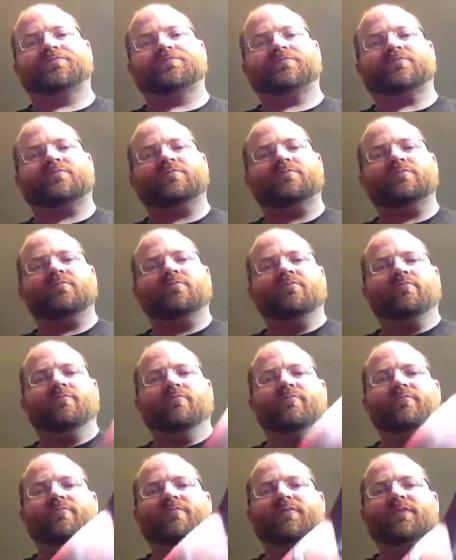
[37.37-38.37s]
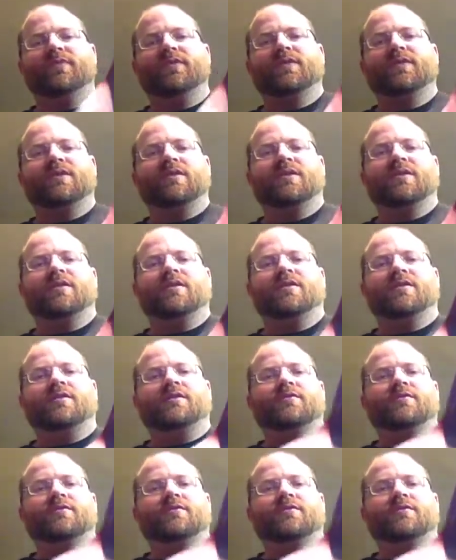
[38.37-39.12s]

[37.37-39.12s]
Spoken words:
Nothing is said.